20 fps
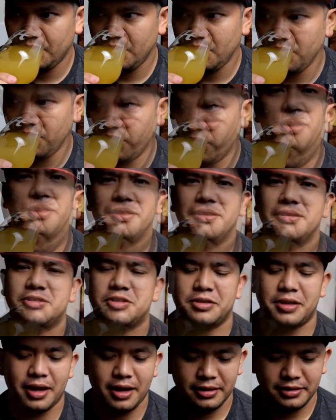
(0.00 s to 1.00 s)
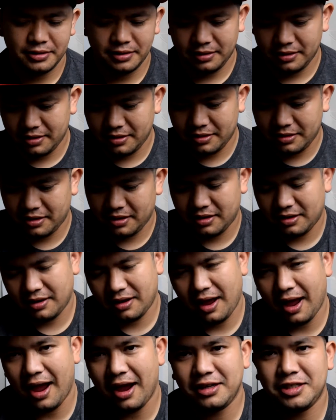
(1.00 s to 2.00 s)
Okay, so that
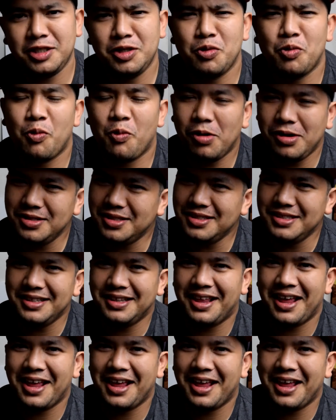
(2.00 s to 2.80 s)
actually wasn't